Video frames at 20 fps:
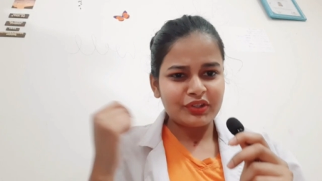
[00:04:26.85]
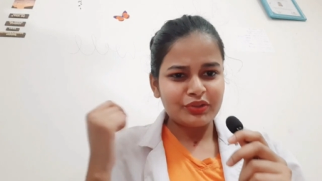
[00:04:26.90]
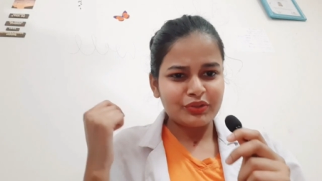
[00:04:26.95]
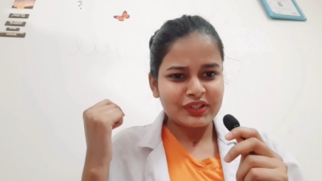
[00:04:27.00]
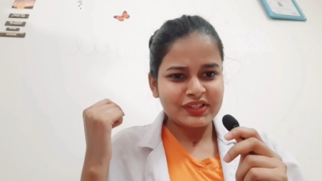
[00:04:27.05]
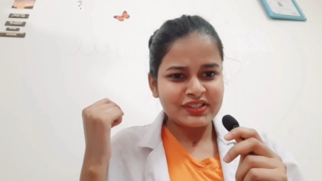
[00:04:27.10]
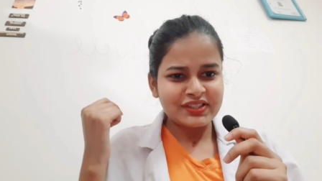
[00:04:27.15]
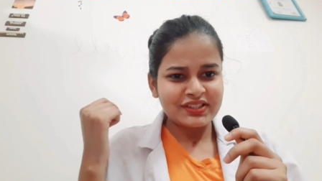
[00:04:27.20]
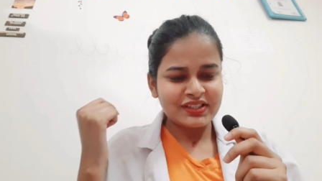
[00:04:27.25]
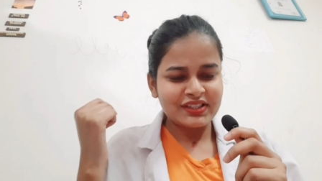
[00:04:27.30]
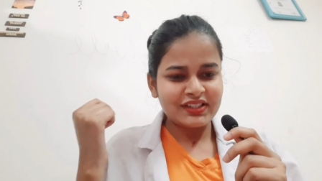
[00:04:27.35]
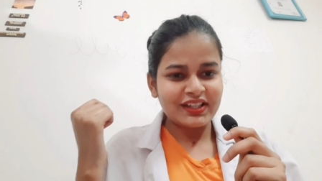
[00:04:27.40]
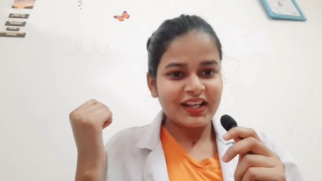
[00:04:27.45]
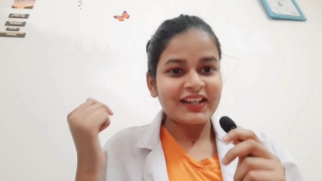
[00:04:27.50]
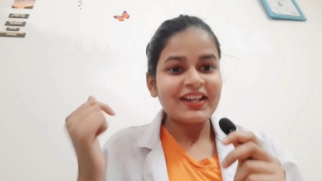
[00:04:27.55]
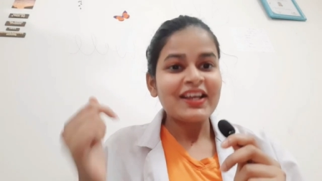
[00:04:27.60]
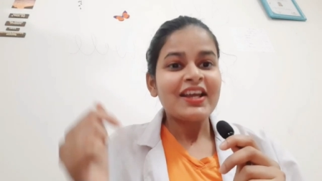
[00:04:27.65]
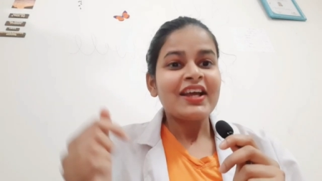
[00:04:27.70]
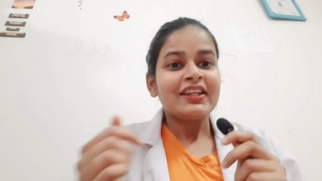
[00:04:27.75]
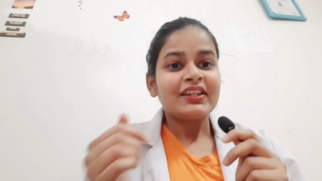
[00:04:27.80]
You can see
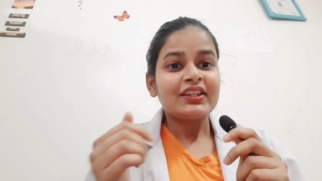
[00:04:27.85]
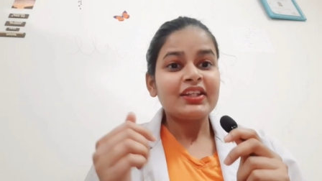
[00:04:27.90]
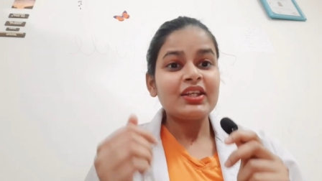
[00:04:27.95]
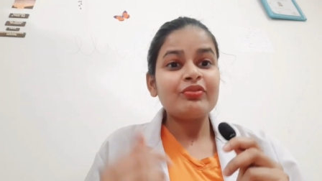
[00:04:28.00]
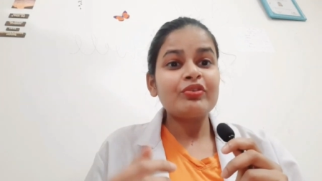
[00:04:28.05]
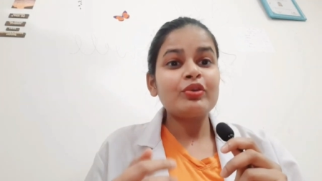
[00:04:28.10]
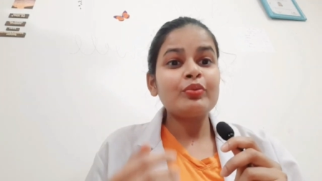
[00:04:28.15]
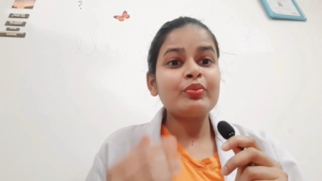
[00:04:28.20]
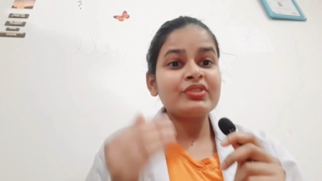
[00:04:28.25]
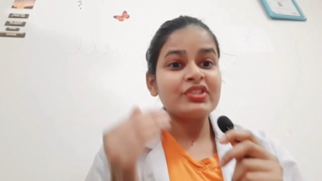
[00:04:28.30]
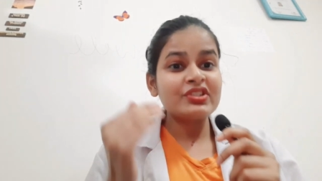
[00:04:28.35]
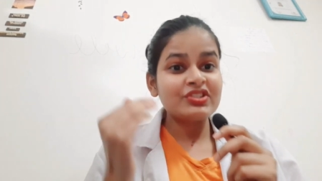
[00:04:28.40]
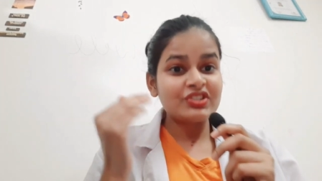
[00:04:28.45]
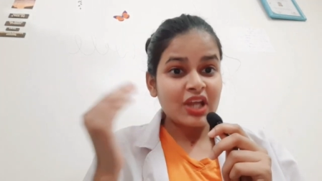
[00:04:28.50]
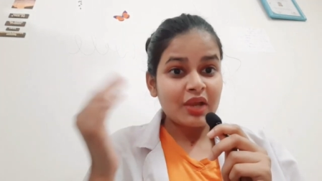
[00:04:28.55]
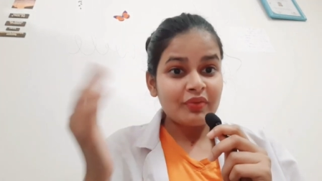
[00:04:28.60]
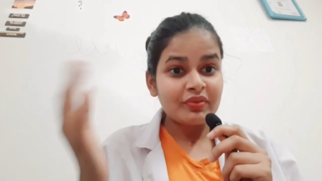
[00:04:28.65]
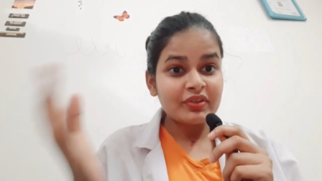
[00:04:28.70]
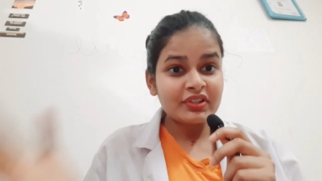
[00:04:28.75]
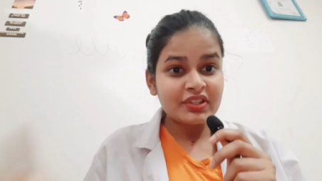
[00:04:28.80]
that there will be
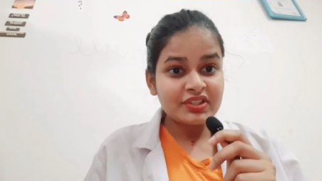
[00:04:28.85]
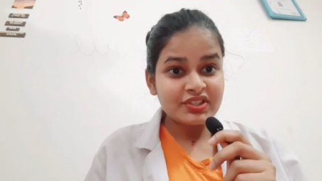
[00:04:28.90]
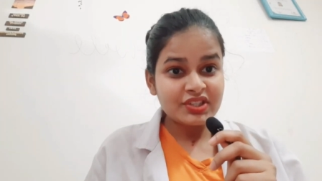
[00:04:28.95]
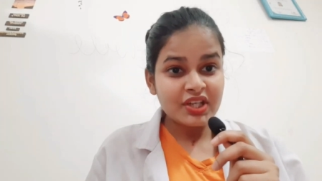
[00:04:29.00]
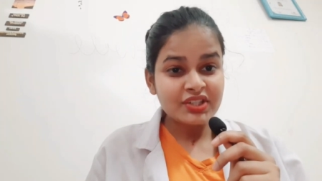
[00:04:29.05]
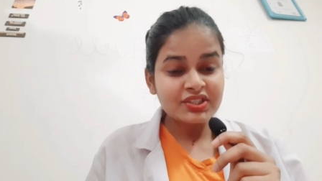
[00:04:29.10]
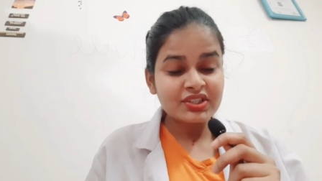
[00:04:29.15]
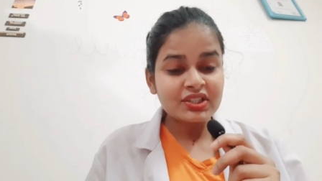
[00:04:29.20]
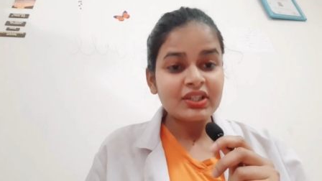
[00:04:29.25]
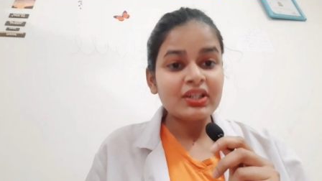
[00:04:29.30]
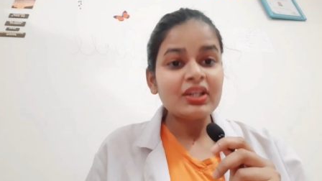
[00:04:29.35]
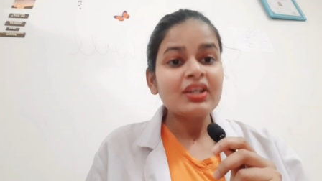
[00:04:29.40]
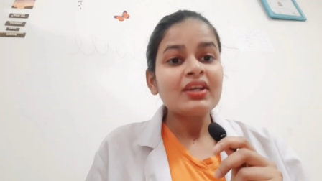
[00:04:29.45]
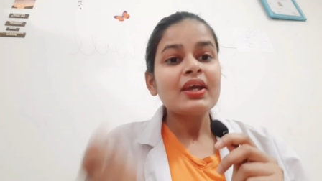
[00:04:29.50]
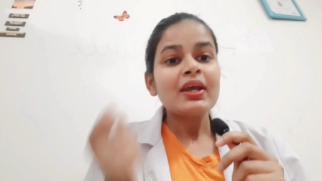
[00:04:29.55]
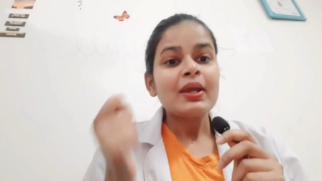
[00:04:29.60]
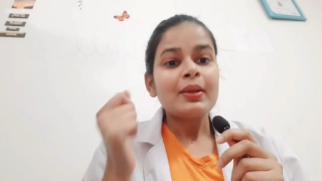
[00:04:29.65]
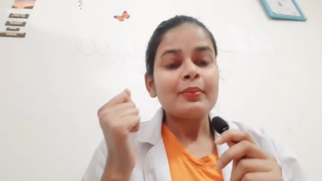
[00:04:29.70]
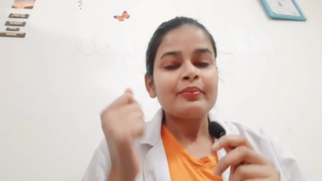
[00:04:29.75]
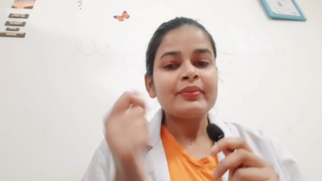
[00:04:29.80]
gingival recession,
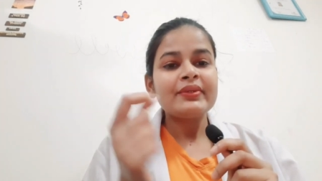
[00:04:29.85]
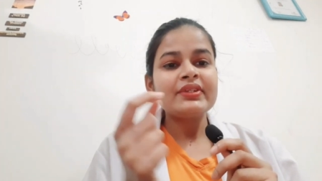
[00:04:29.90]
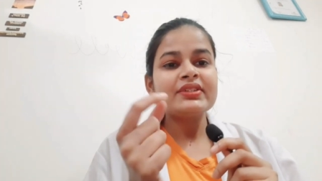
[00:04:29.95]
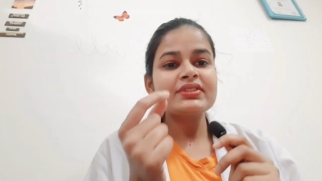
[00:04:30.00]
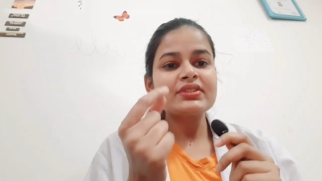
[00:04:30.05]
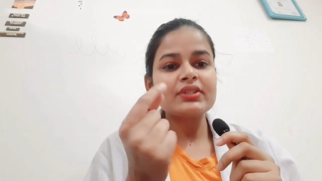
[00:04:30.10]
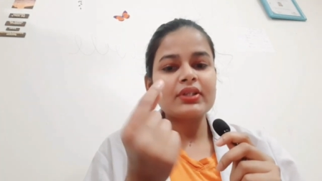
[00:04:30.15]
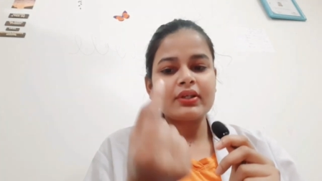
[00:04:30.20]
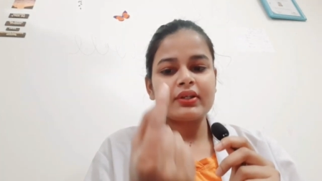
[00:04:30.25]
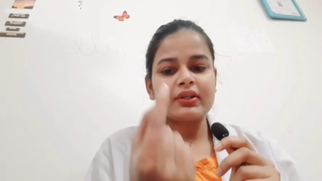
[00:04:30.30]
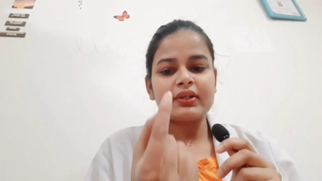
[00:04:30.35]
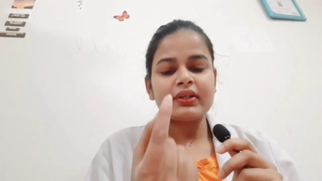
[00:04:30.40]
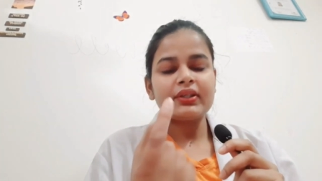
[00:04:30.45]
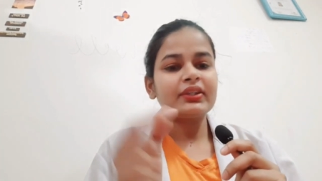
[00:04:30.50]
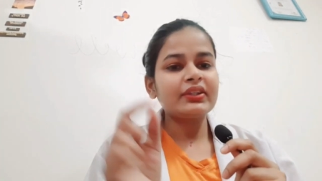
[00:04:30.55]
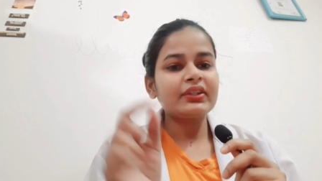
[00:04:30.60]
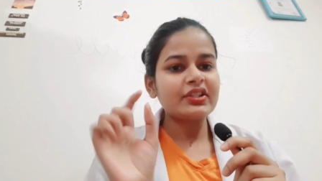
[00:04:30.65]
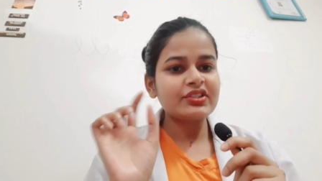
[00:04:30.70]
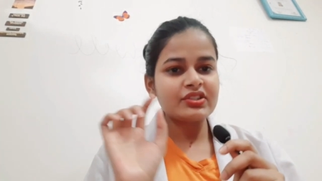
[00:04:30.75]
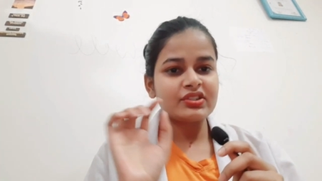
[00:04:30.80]
means
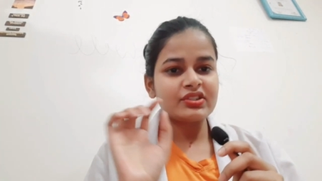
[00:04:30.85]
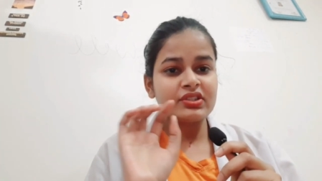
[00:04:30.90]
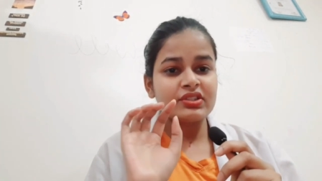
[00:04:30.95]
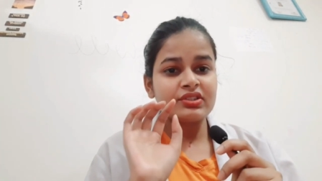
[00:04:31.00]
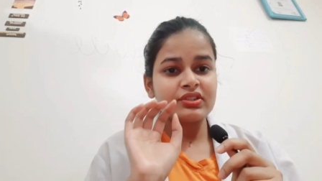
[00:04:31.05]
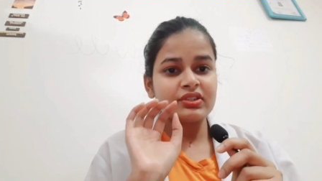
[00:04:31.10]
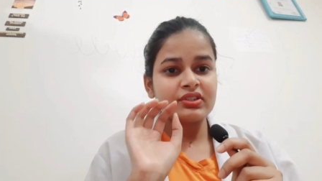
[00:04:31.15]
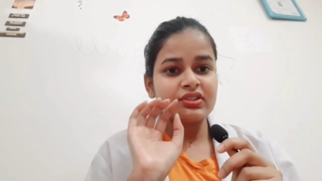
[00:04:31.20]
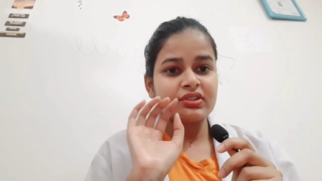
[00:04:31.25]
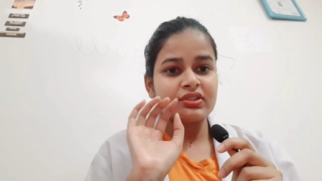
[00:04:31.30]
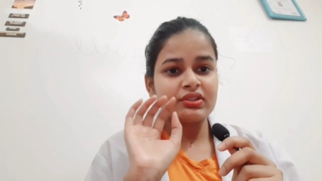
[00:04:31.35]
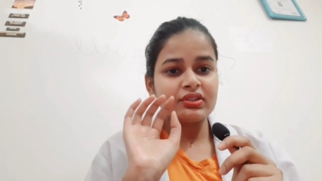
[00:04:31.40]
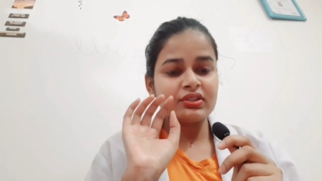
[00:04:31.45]
the